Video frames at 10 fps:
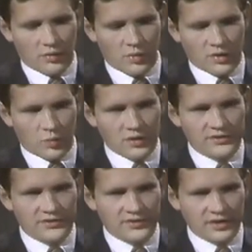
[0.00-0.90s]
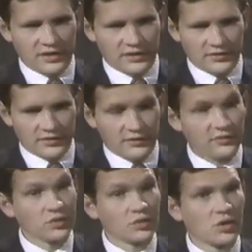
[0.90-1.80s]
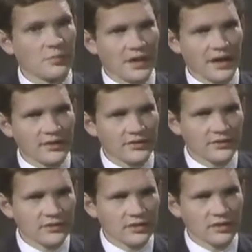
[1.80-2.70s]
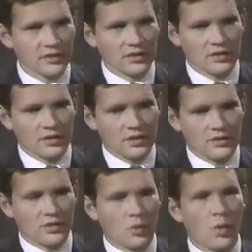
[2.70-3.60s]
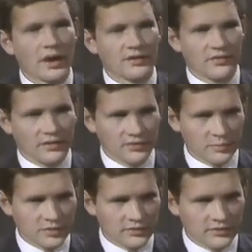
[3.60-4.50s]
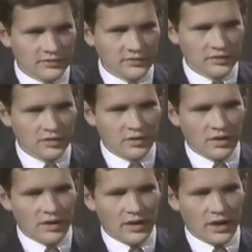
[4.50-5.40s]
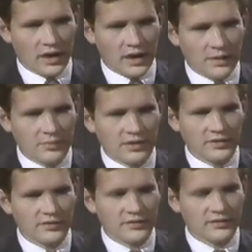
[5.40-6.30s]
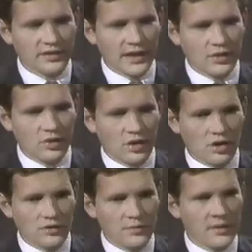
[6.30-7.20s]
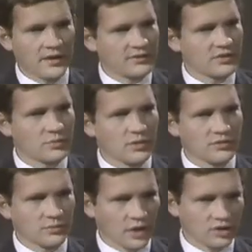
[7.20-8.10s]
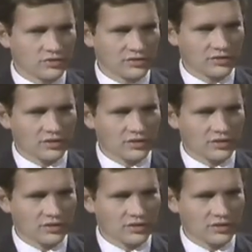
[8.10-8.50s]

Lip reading: when one sees a funeral mass, there are white vestments, and I believe it is now called the Mass of the Resurrection.